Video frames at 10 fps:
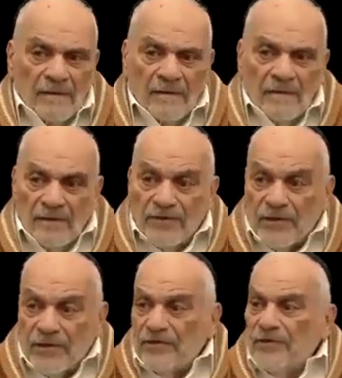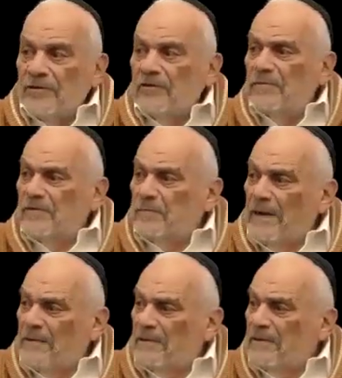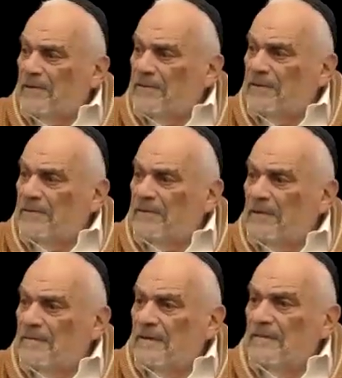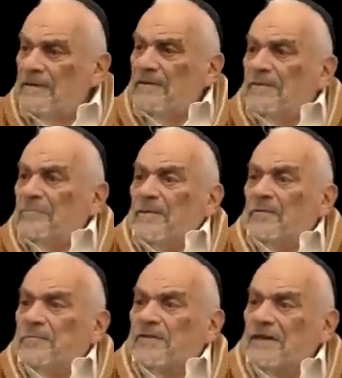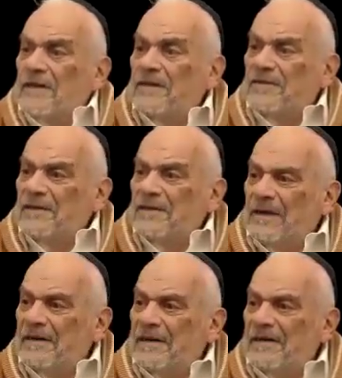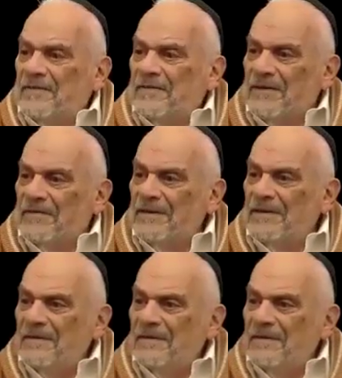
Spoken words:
The church is almost powerless. You know, you don't hear the Pope say anything about anything, right?